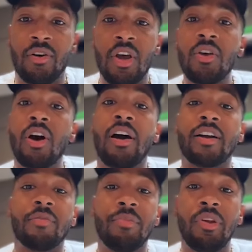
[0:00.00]
so that
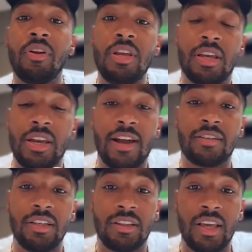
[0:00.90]
our community can
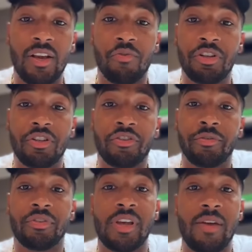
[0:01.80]
actually think, which is
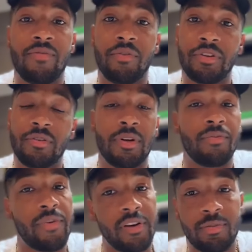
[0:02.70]
true saviorism
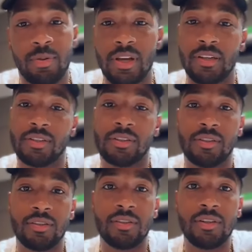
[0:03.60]
in the first place.